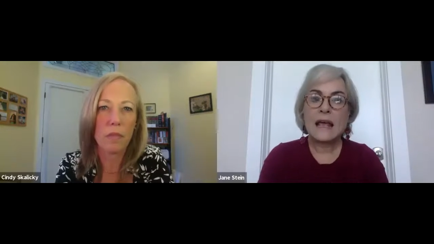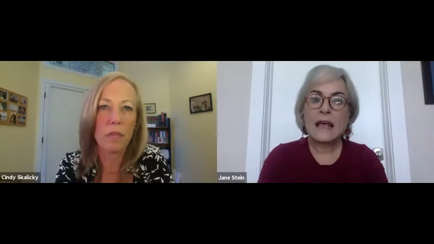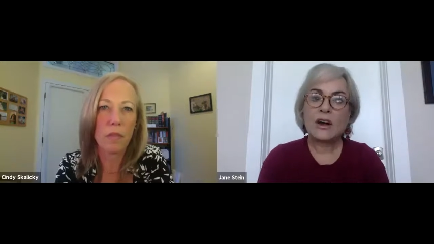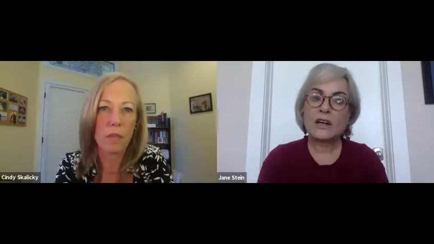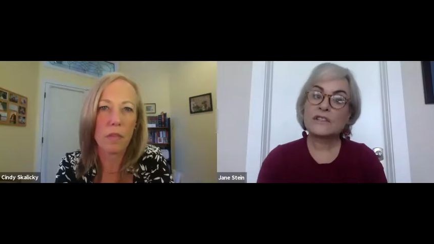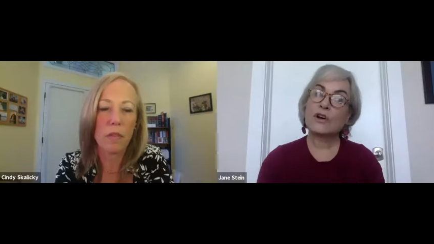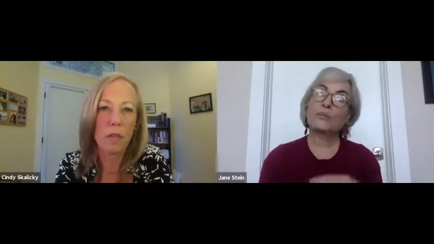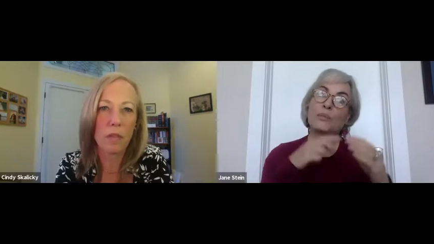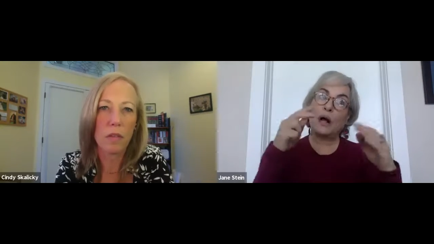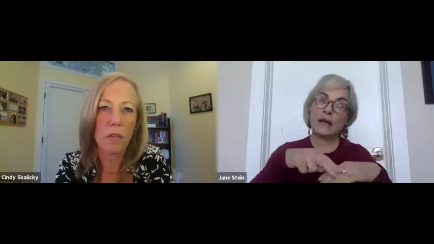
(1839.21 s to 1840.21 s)
Speaker 1: And also
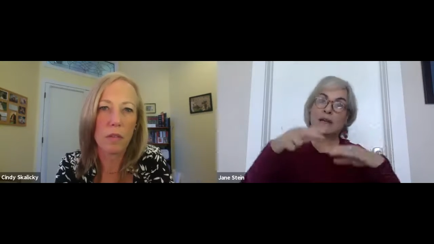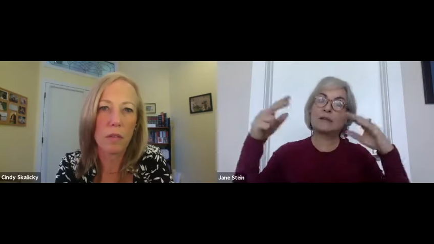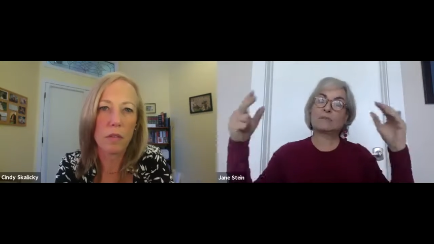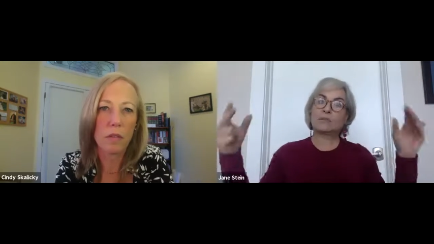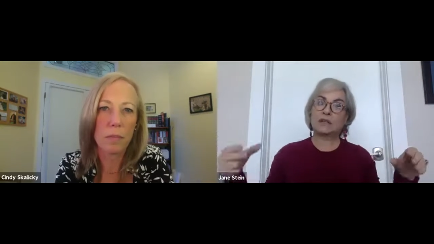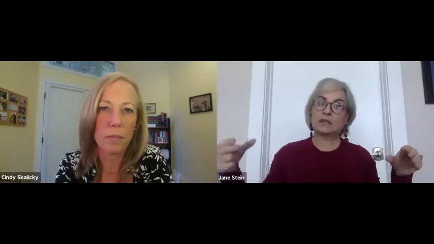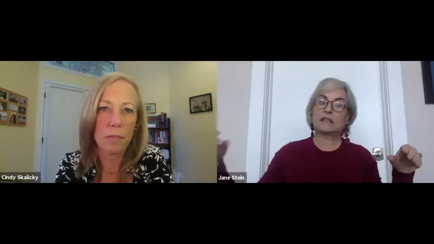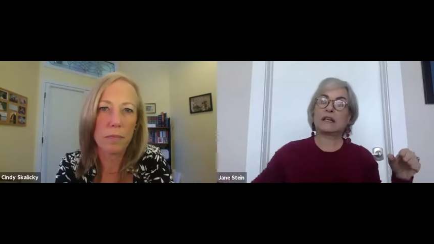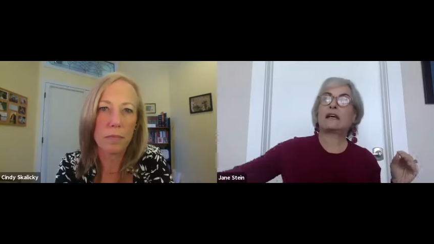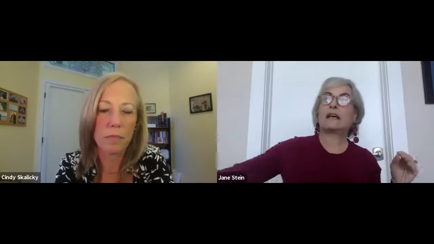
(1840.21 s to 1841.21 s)
buy it, build it,
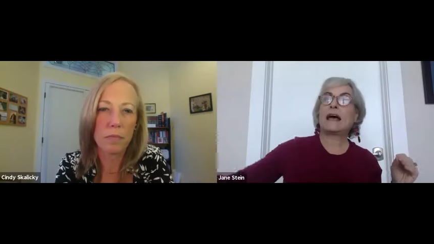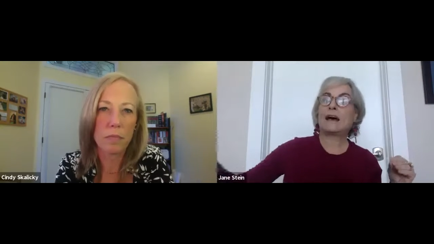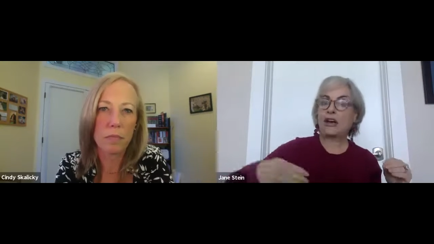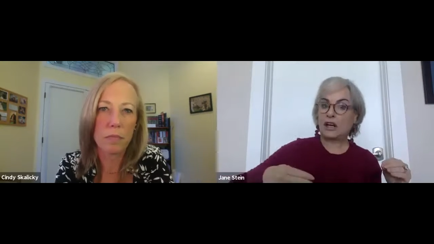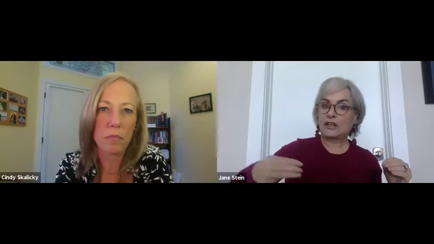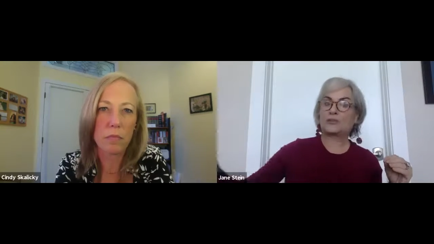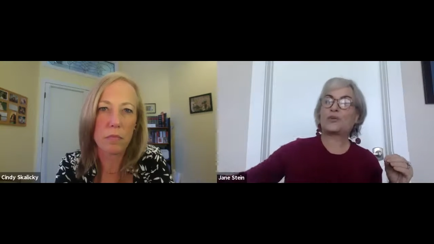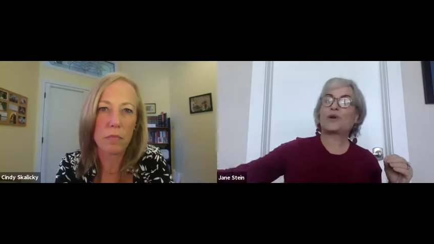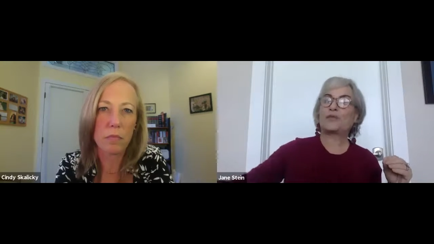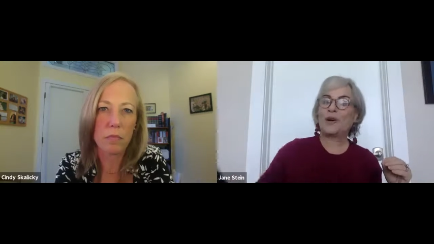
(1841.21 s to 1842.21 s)
and then add on to the
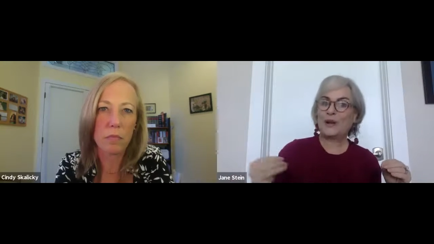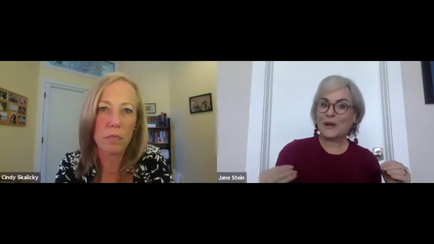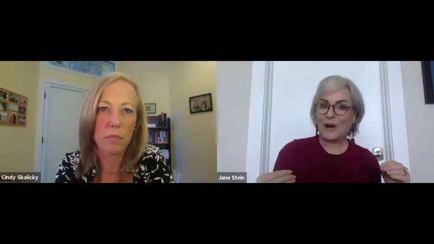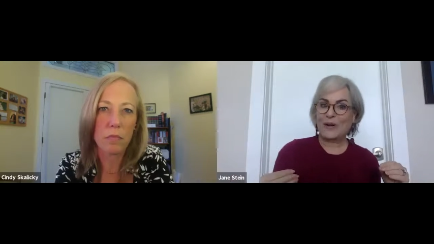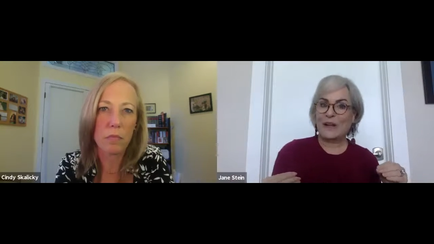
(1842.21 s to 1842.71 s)
portfolio